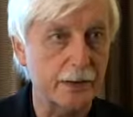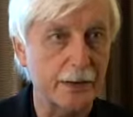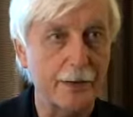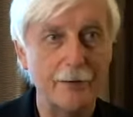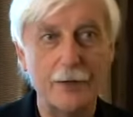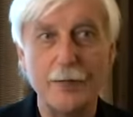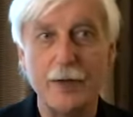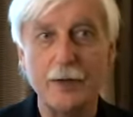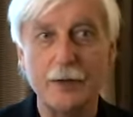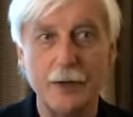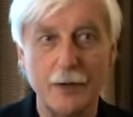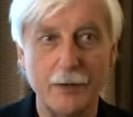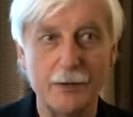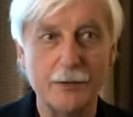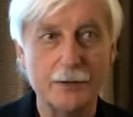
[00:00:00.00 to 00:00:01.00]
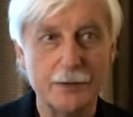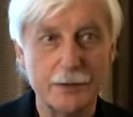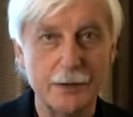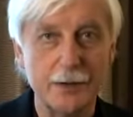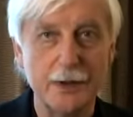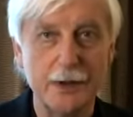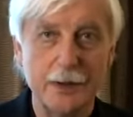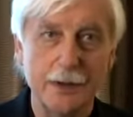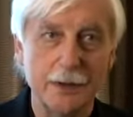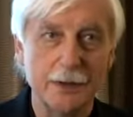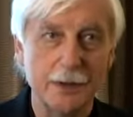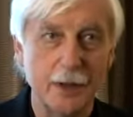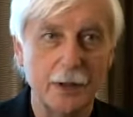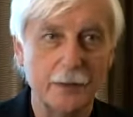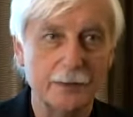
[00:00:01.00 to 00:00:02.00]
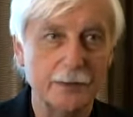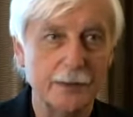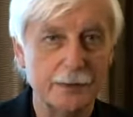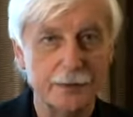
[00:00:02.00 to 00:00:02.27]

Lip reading: And everybody knows, you know,